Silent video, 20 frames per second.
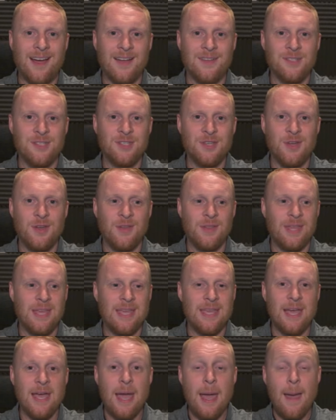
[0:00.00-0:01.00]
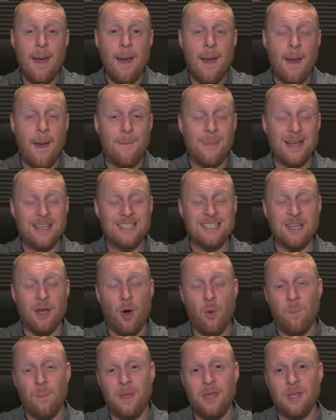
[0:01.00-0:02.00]
I'll certainly uh, pass it
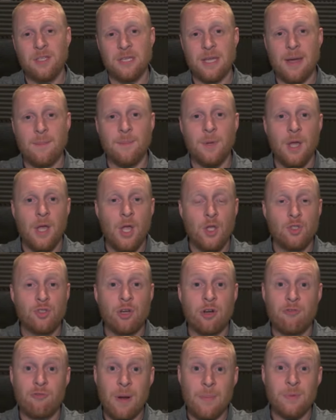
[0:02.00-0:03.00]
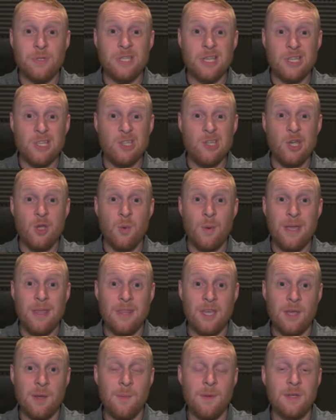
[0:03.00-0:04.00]
on because I am trying to represent you in
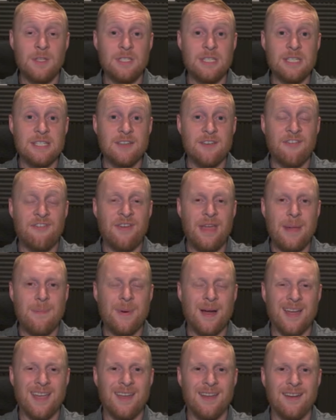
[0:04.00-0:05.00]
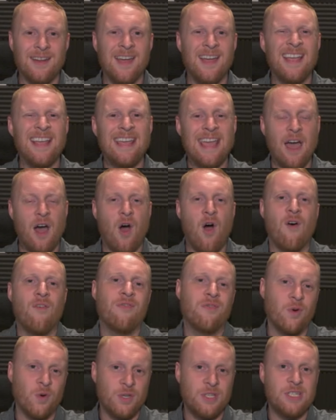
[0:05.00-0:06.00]
the community's feedback and uh, get our
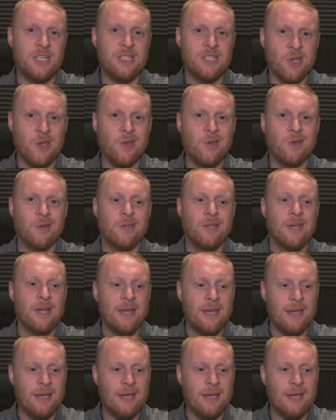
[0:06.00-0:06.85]
voices heard.